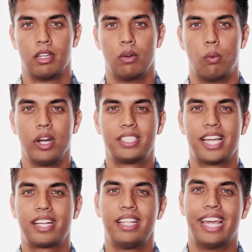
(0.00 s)
what
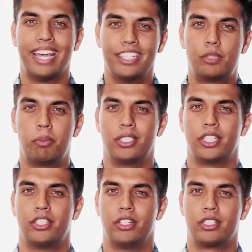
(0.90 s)
exactly is
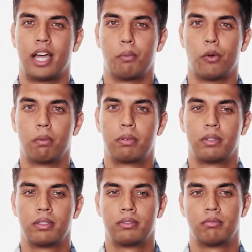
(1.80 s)
positional time warp?
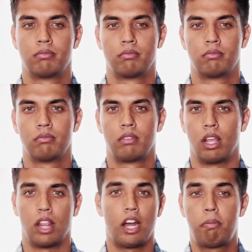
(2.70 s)
A
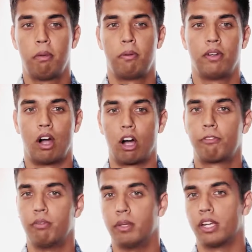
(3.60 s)
lot of people are
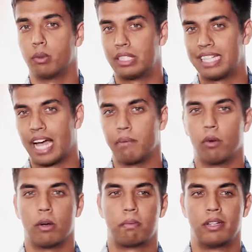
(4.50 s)
familiar with time
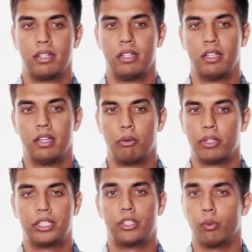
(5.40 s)
warp, which
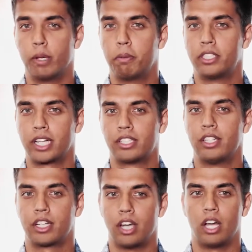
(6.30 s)
is a reprojection
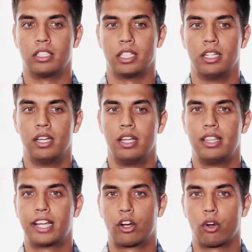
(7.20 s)
technology
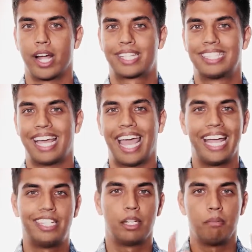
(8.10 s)
that corrects
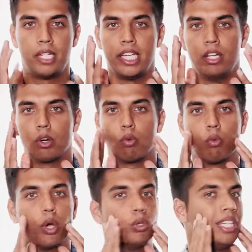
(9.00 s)
HMD
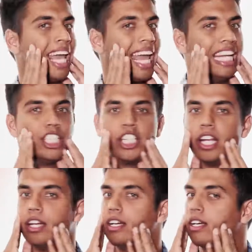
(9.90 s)
rotation